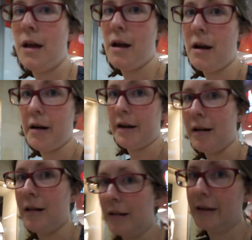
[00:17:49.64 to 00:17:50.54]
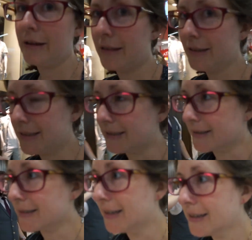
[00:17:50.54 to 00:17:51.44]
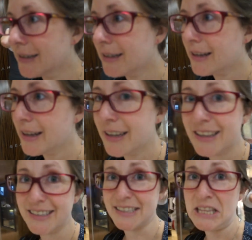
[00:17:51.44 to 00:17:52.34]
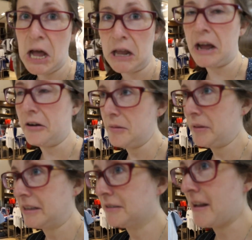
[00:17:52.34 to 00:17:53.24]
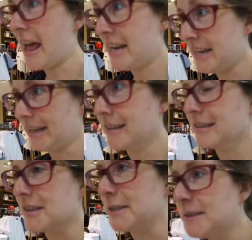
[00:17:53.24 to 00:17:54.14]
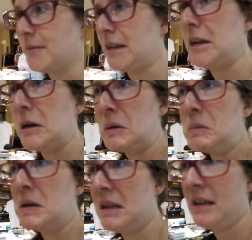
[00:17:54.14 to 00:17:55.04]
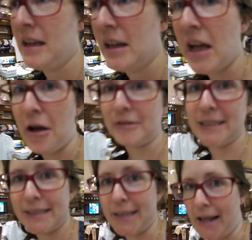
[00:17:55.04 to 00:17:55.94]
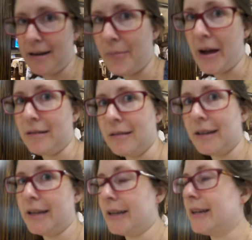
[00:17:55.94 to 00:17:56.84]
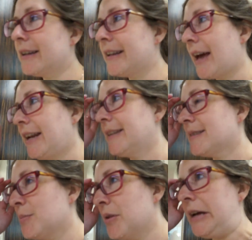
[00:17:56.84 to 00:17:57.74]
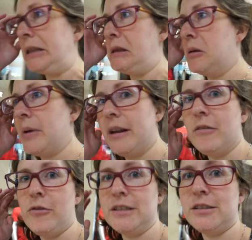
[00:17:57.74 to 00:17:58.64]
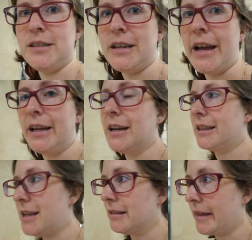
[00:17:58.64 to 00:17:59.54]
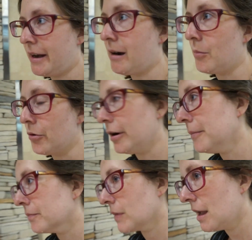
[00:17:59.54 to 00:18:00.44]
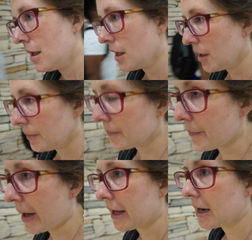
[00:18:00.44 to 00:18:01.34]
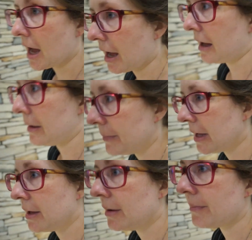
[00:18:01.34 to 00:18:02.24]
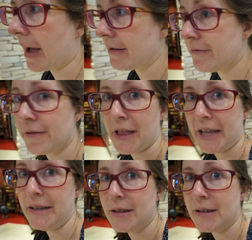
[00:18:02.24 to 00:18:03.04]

Alright, y'all. This is not how I planned on ending this video. I was excited about getting to play a little bit of Wizards Unite at the Atlanta airport, but my flight